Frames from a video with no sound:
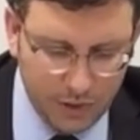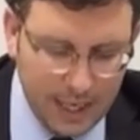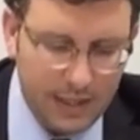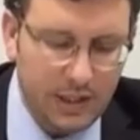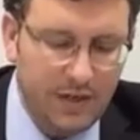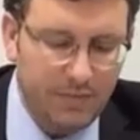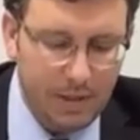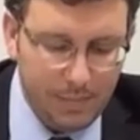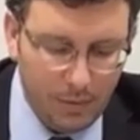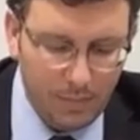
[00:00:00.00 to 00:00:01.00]
Sanctity of
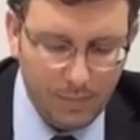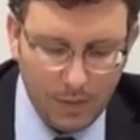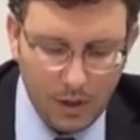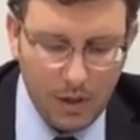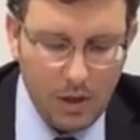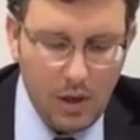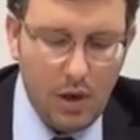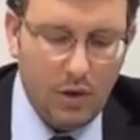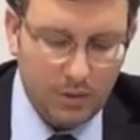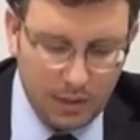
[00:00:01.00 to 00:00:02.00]
people,
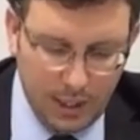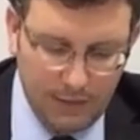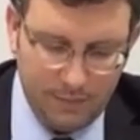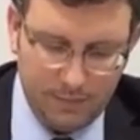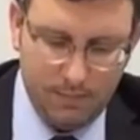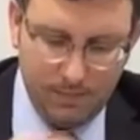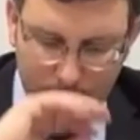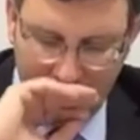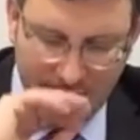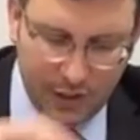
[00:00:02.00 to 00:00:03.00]
slave
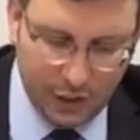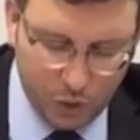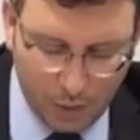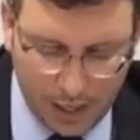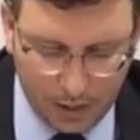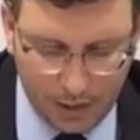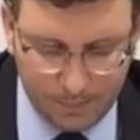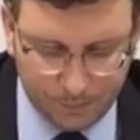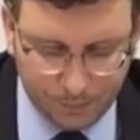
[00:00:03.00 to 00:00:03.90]
and sexuality,